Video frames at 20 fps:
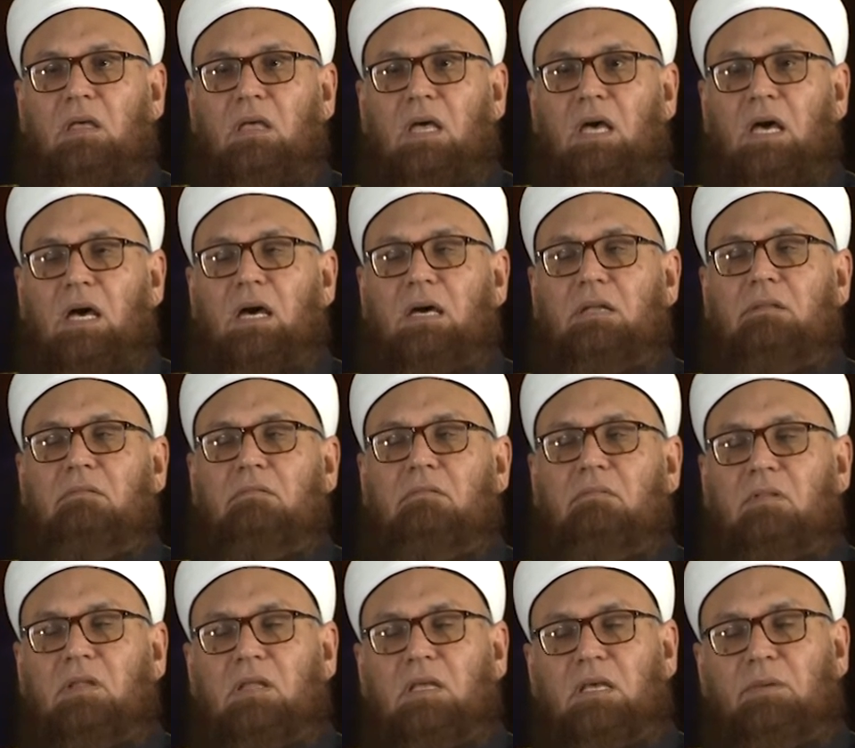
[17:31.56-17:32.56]
And
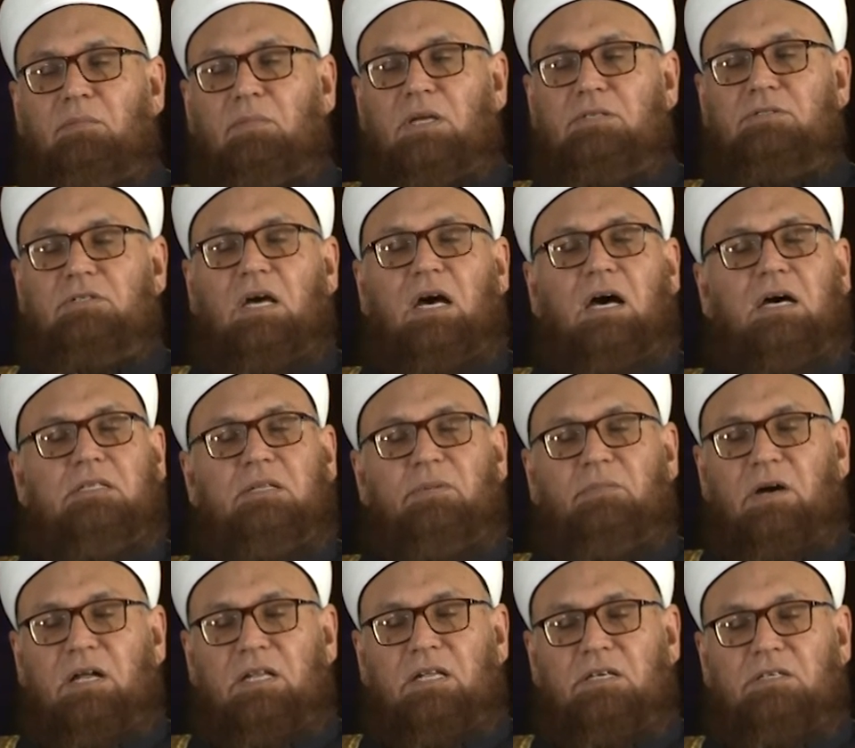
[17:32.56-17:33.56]
he met Adam
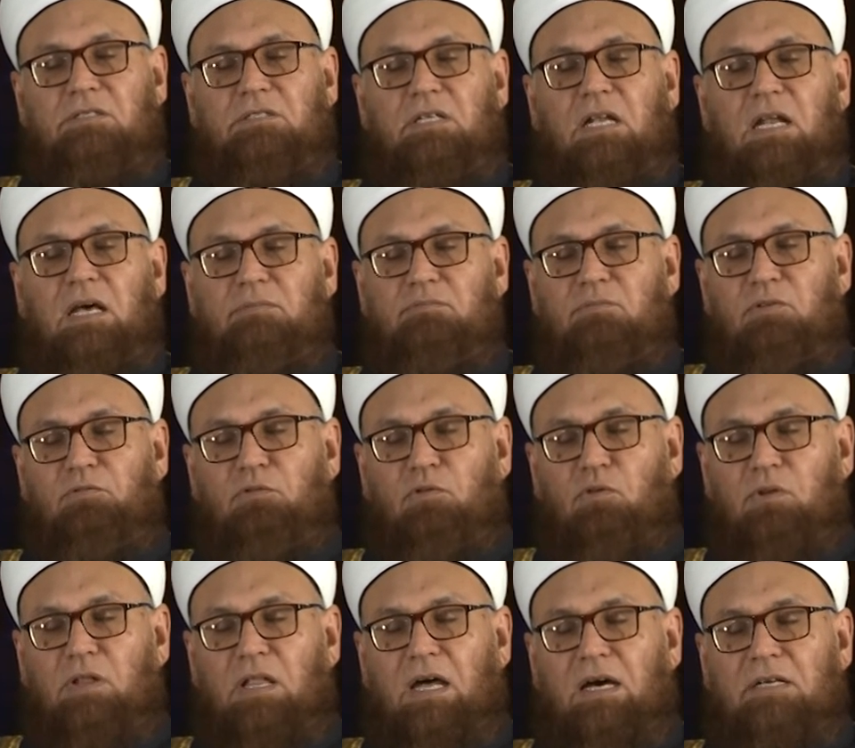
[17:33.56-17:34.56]
alayhi salam
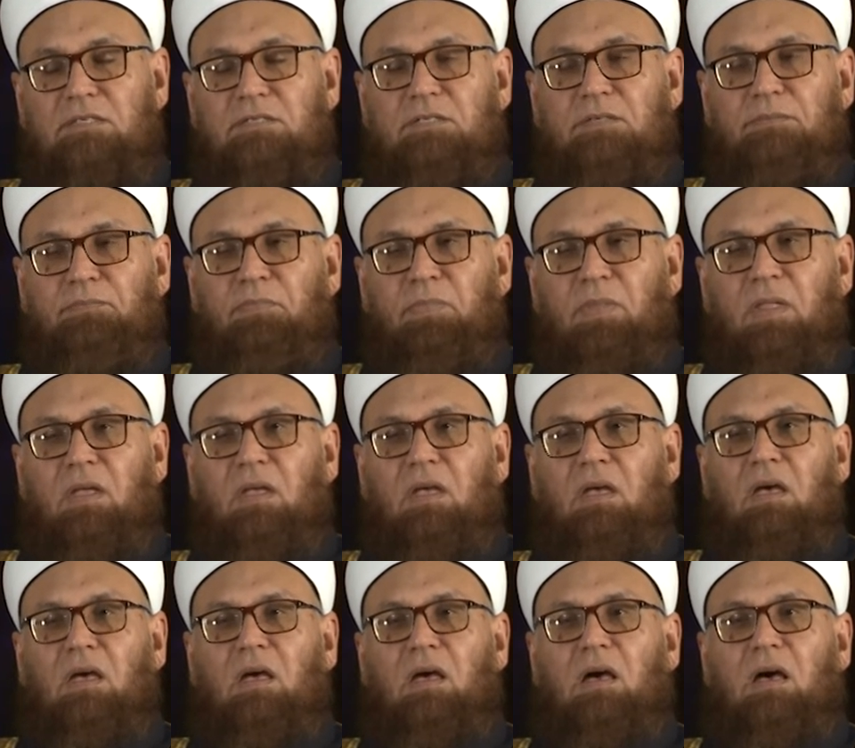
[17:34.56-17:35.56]
before that.
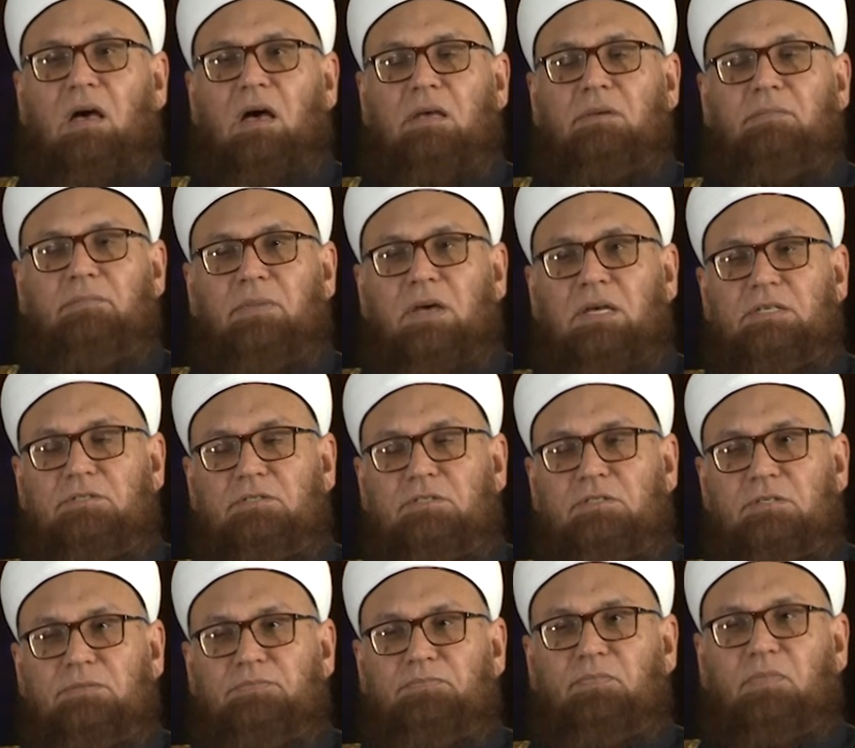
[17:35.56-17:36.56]
He
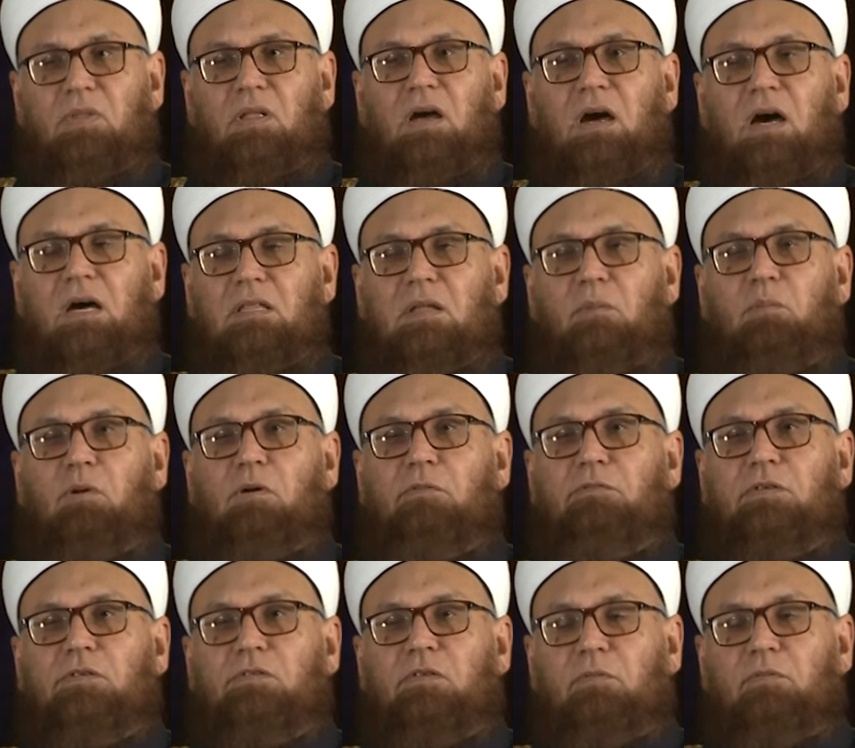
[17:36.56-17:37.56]
met other
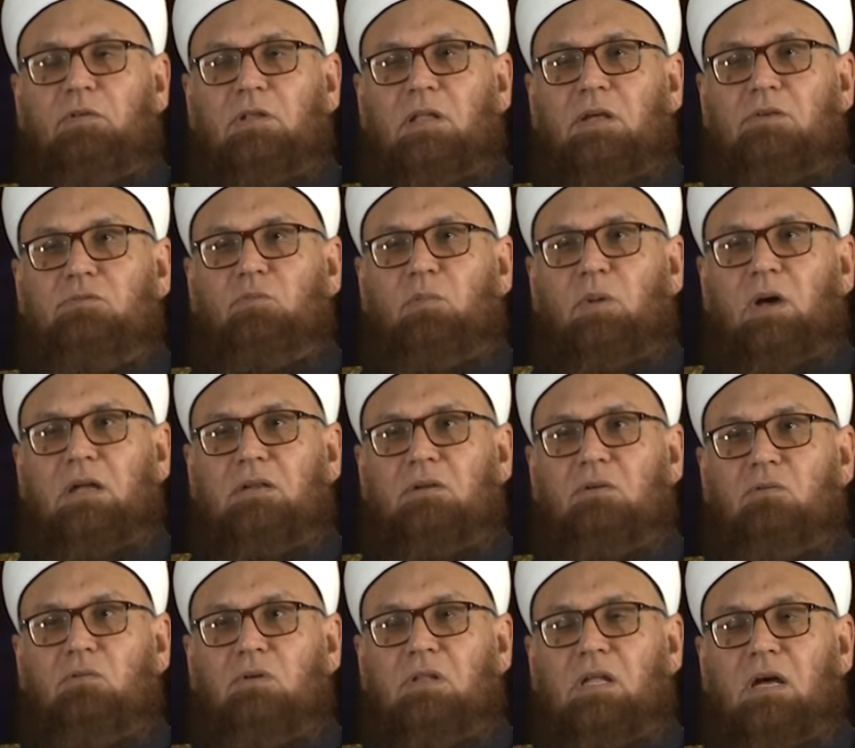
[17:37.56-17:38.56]
prophets of Allah subhanahu
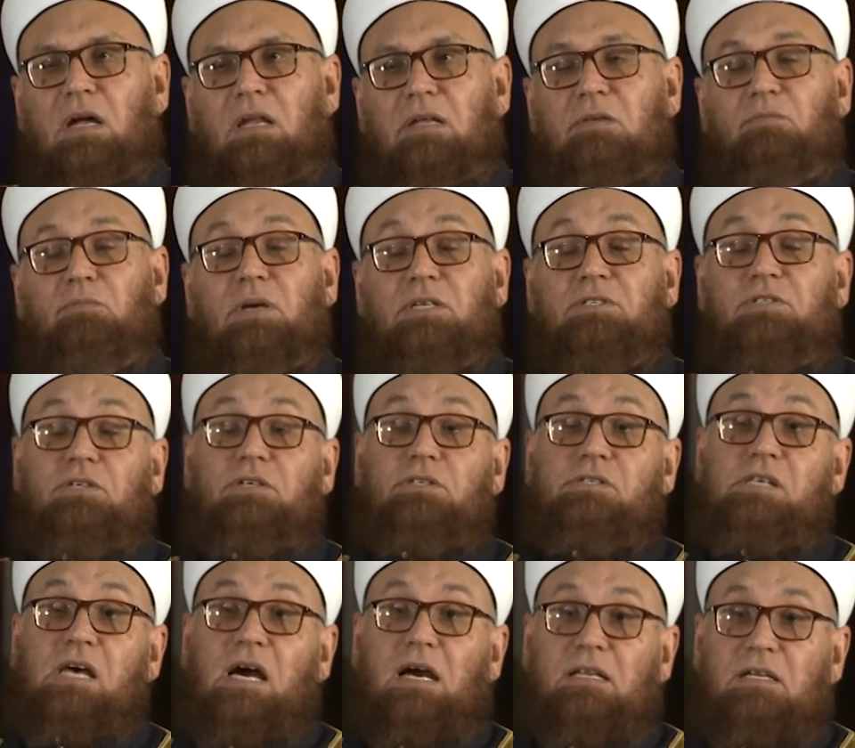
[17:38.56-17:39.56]
wa ta'ala. He met
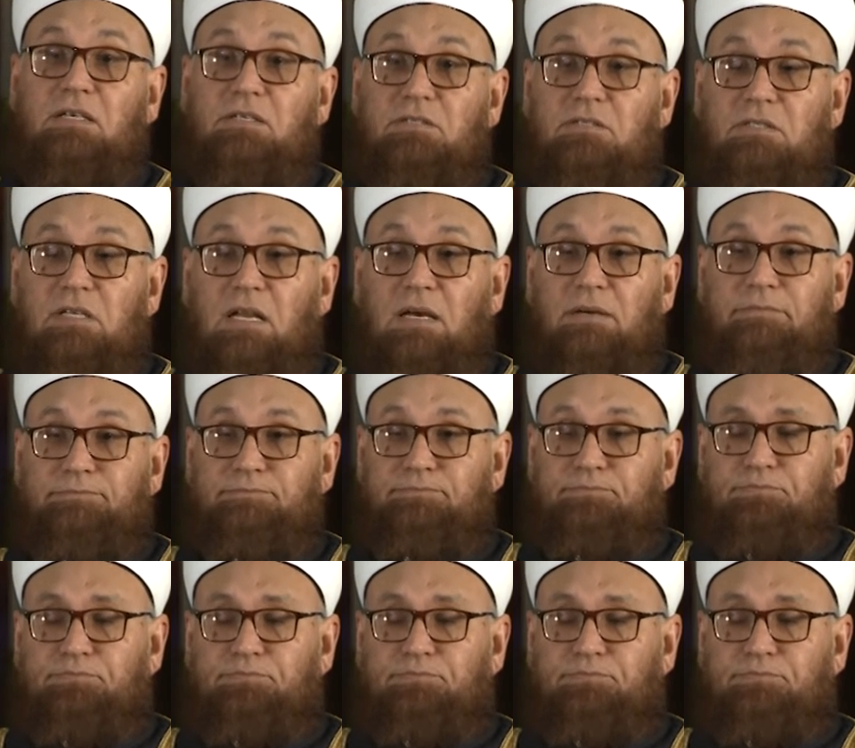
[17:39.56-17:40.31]
Isa alayhi salam.